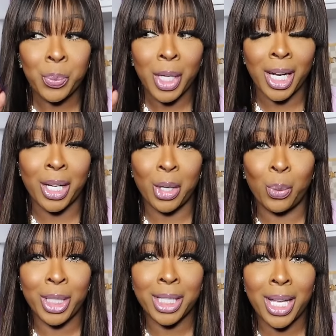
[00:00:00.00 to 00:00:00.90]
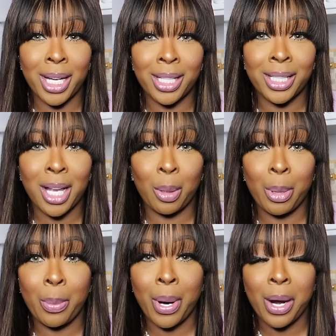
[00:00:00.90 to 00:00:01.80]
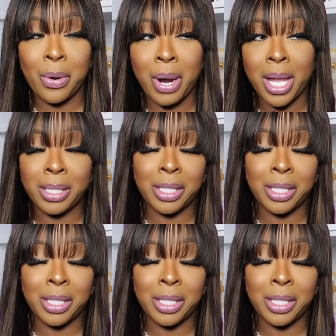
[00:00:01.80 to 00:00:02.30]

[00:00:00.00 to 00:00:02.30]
and I know we just got done talking about Baccarat,